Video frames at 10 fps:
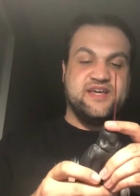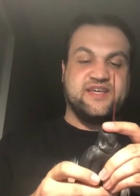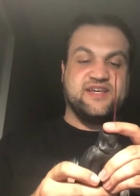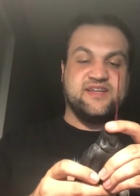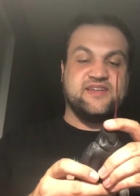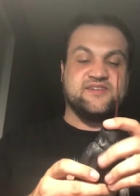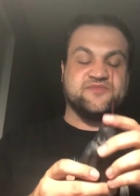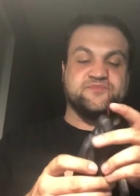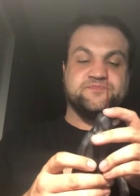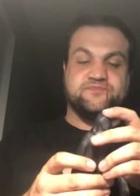get
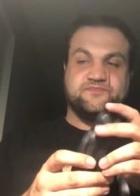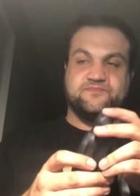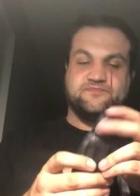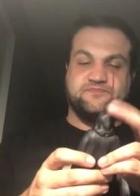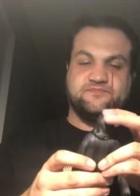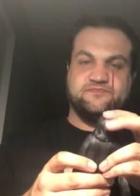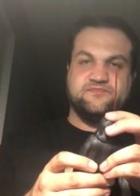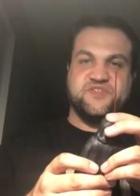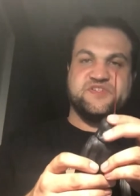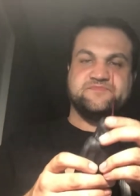him.
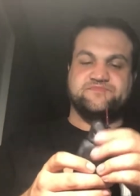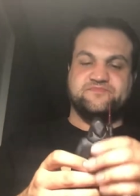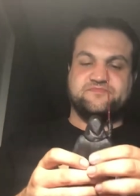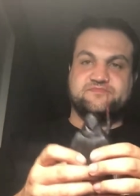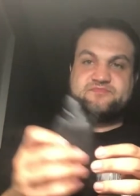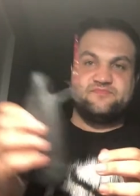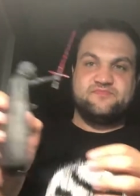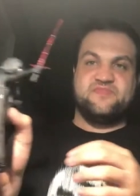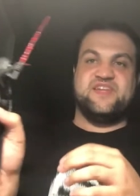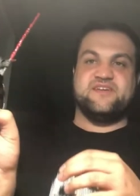But
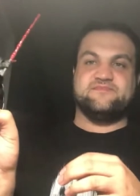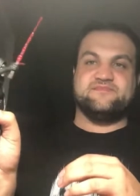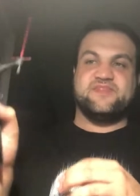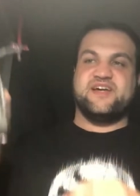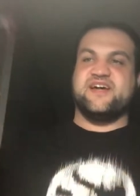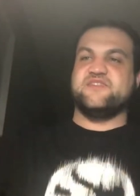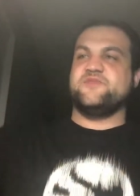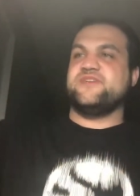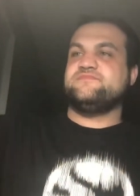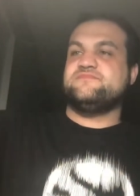yeah, Kylo
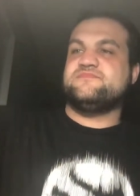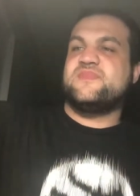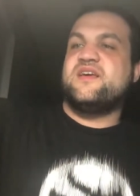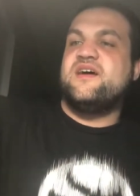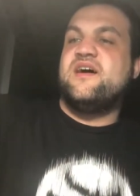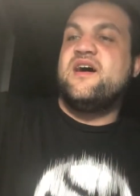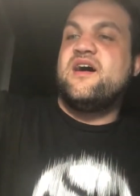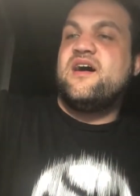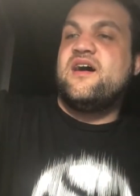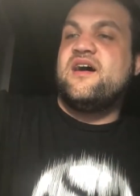Ren.
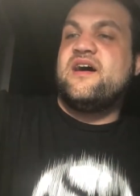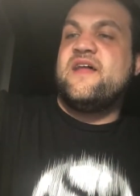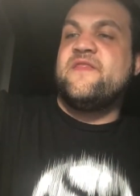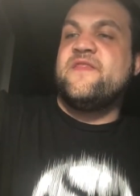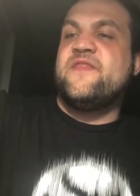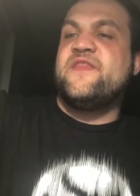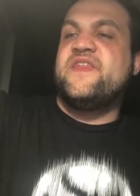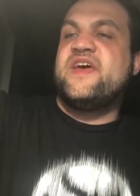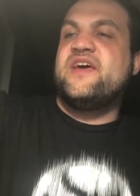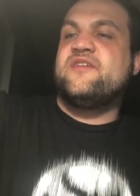Uh, and
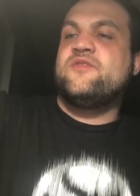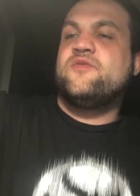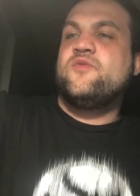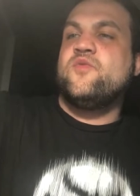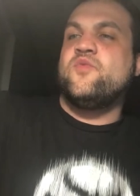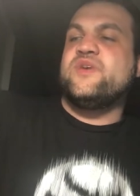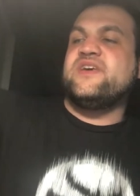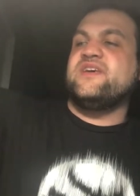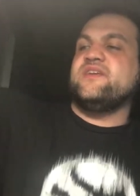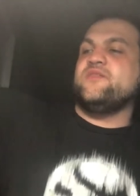then
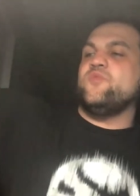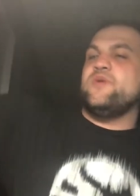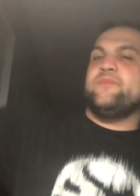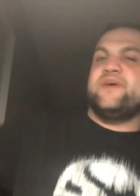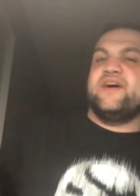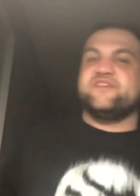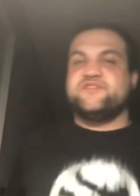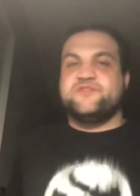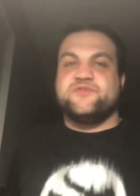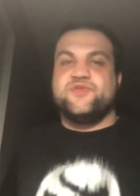we went back
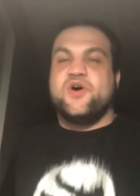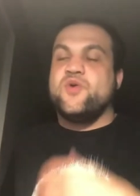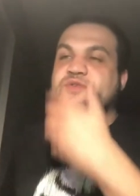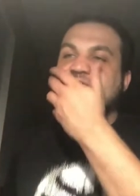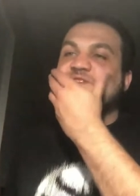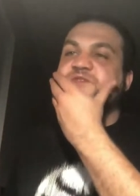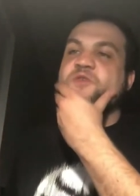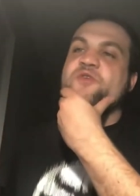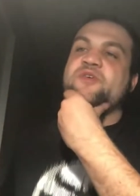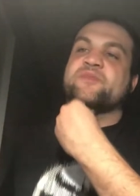to Owen's
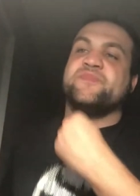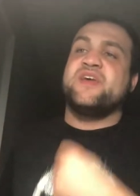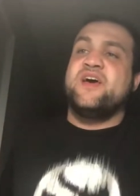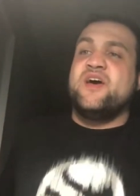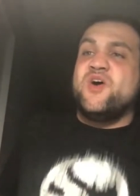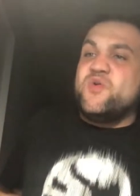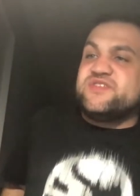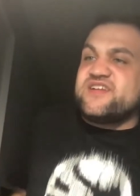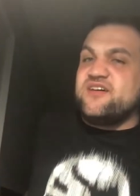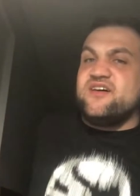dorm. We
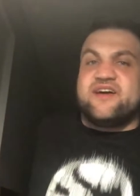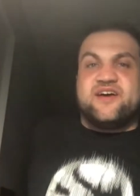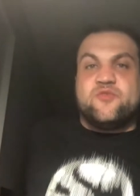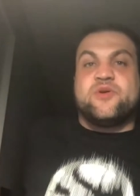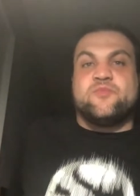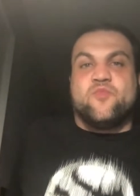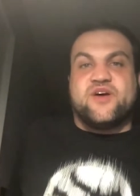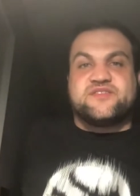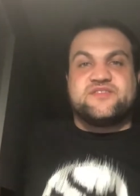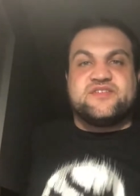just kind of hung out. We
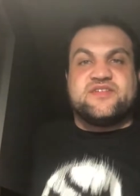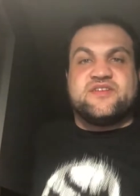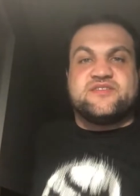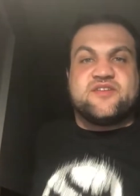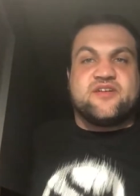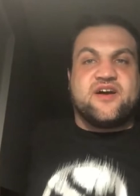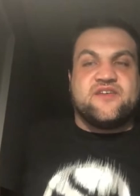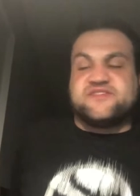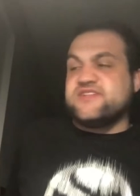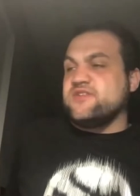watched uh,
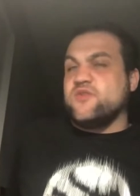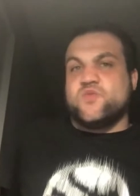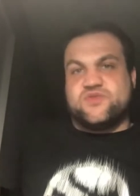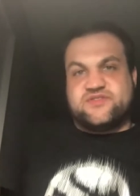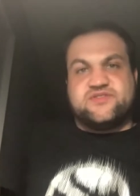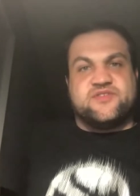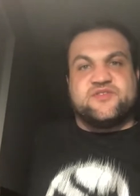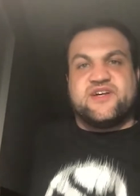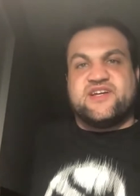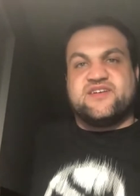Tartakovsky Clone Wars, you
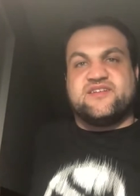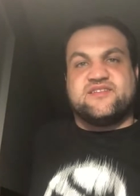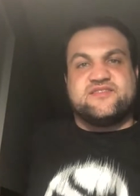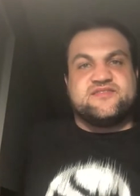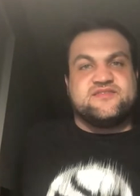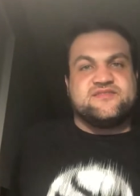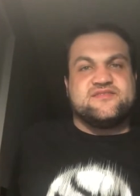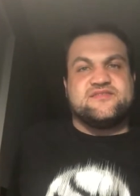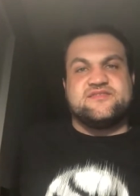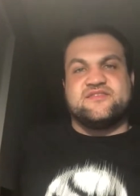know, like uh,
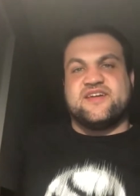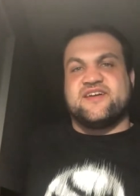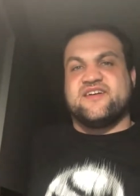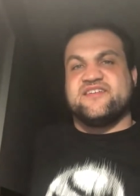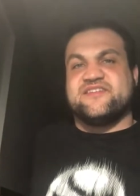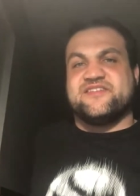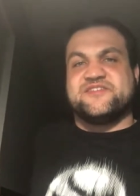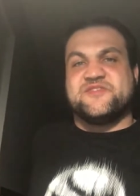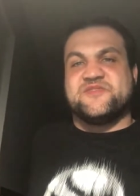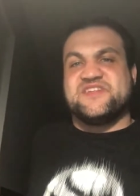like I, I
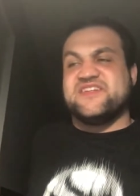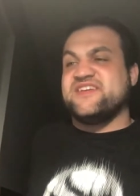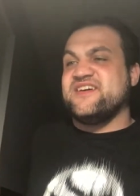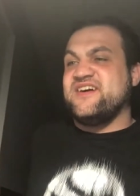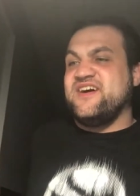showed in the